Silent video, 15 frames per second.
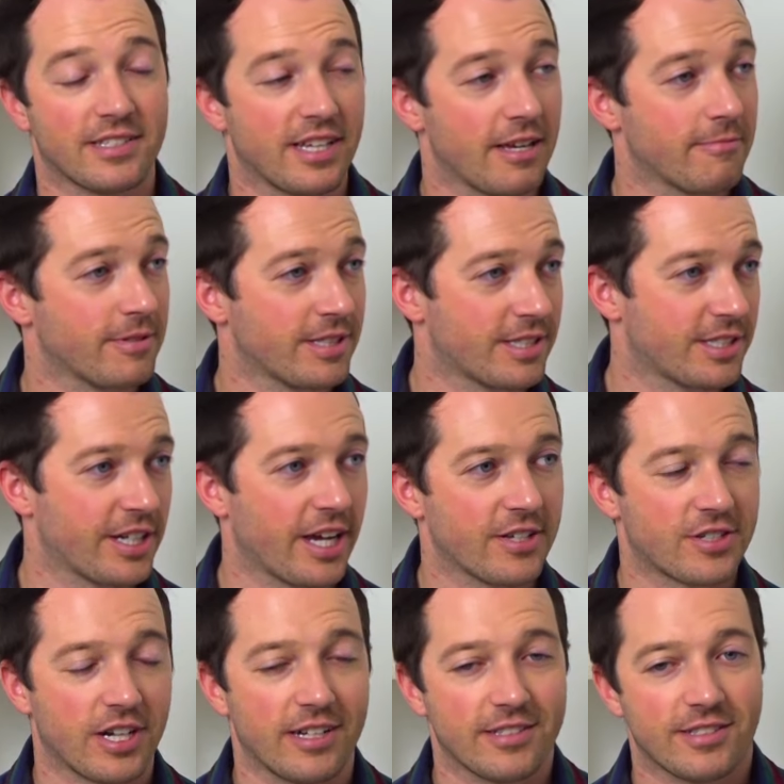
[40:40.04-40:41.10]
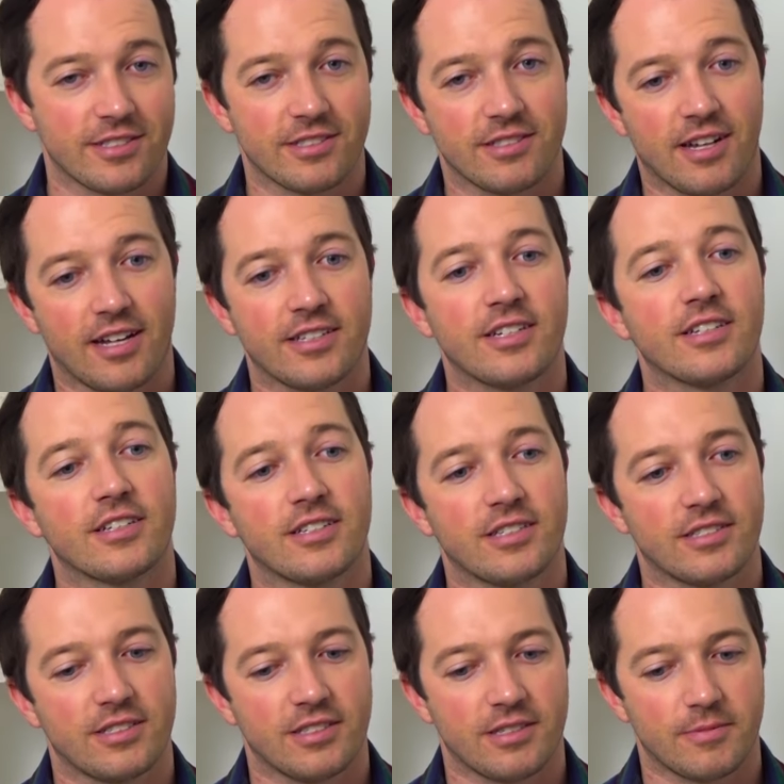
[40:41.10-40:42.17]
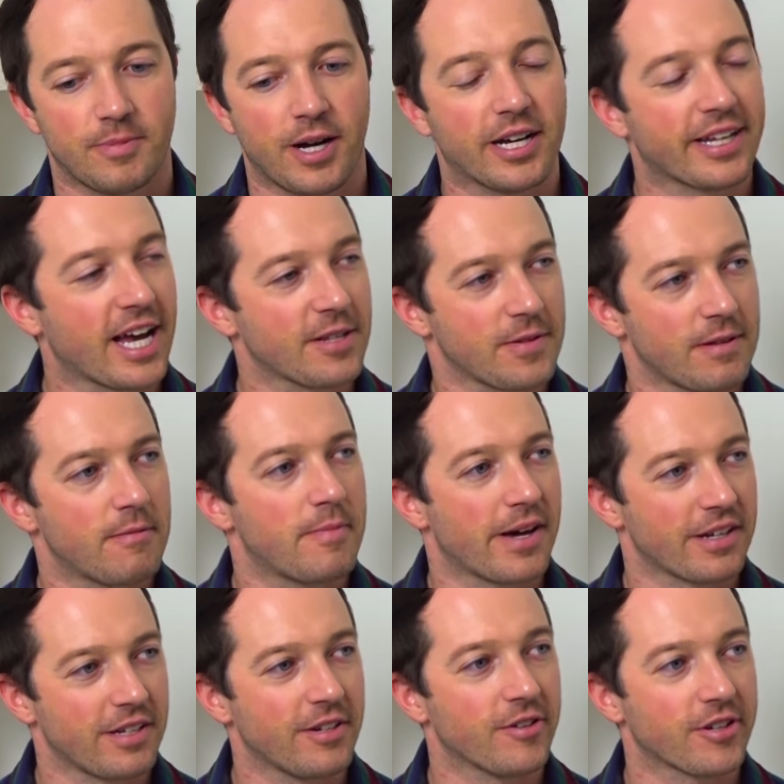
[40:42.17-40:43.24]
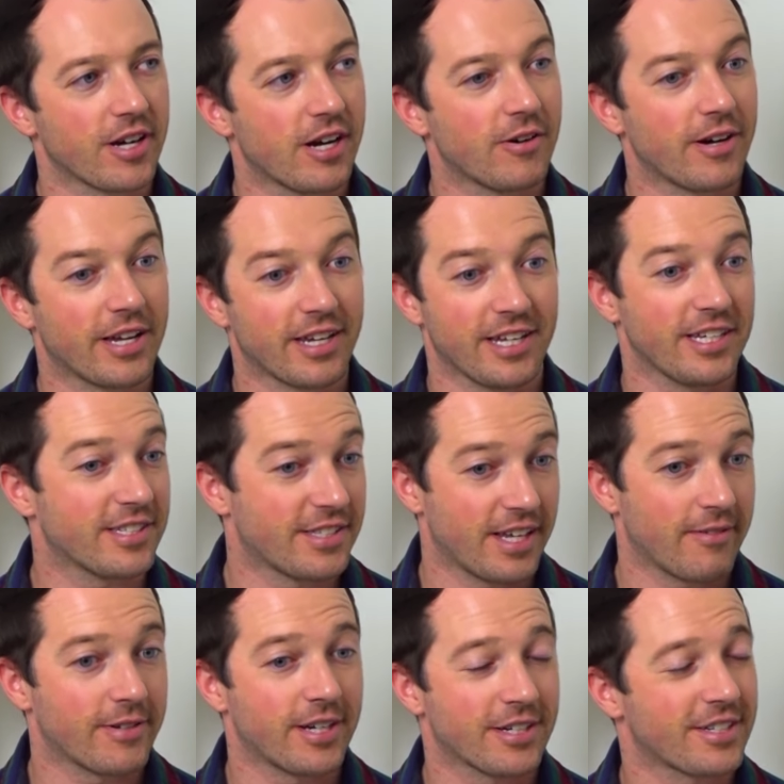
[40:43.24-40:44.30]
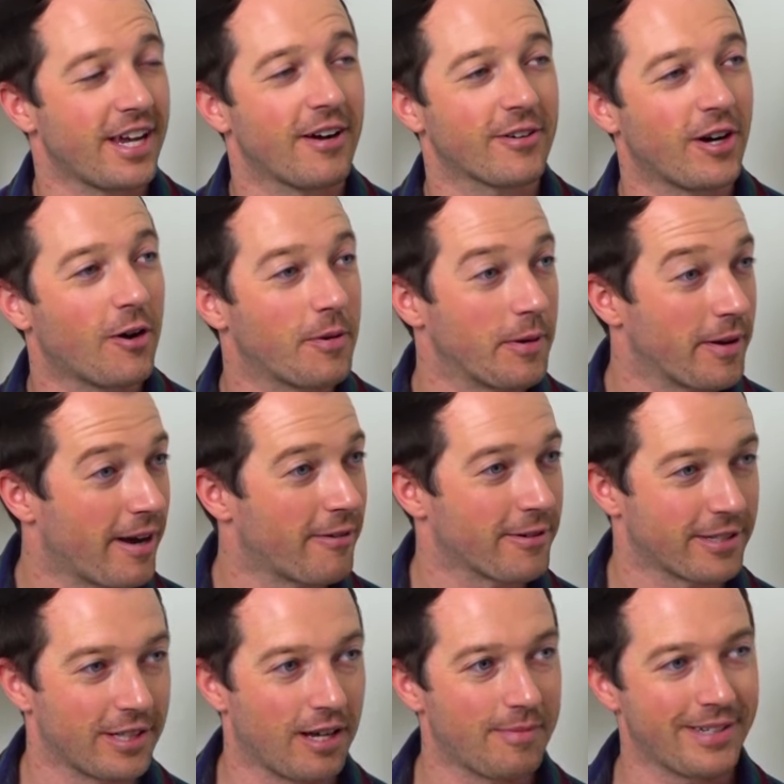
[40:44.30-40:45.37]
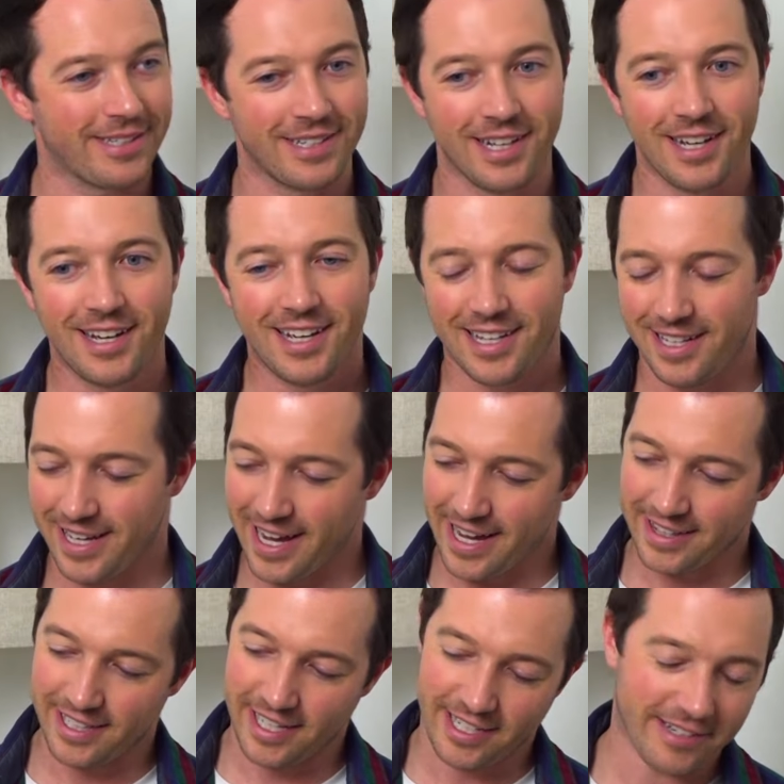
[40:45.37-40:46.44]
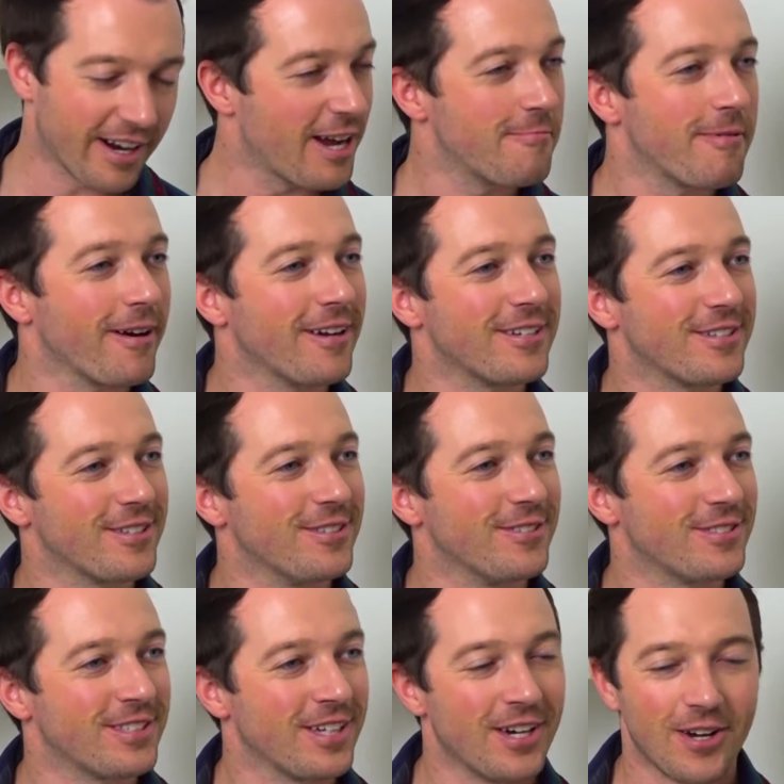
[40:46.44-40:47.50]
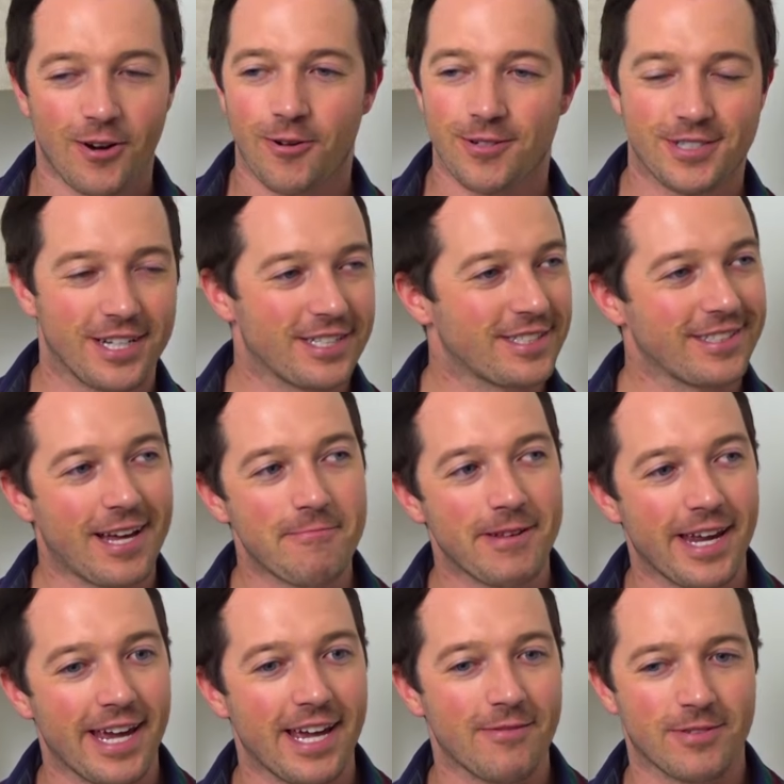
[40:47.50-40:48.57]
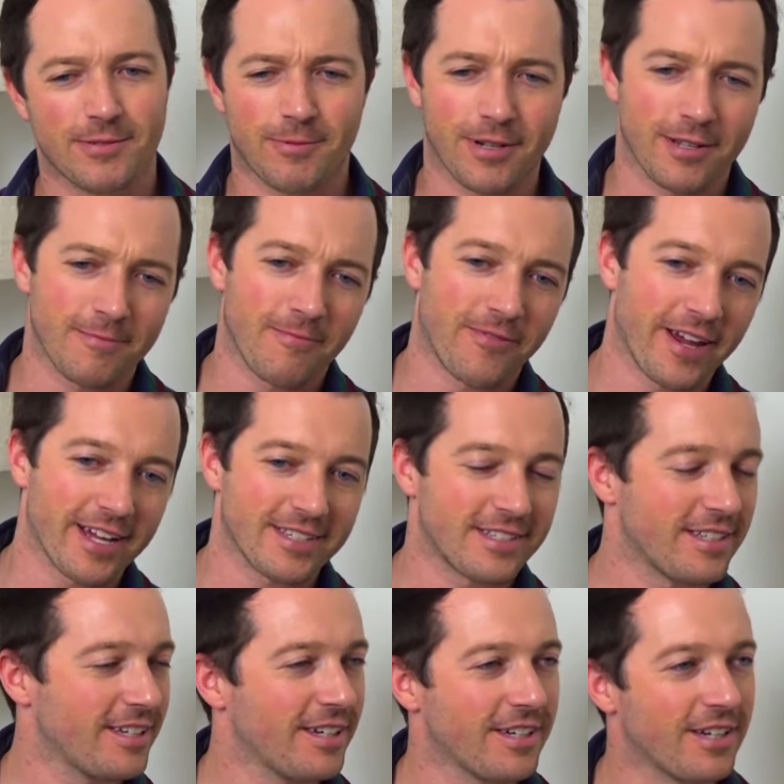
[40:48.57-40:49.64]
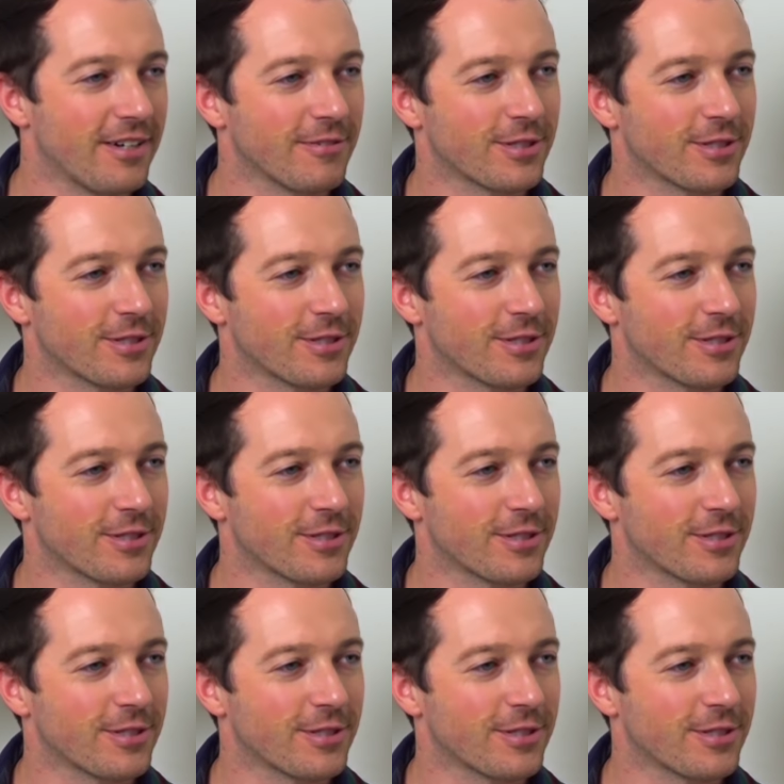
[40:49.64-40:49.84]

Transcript: Same with Chad Johnson. I did a podcast with him about a year ago, and he has never touched alcohol. When he went out clubbing, he had like cranberry juice or just lemonade with one of them fancy, you know,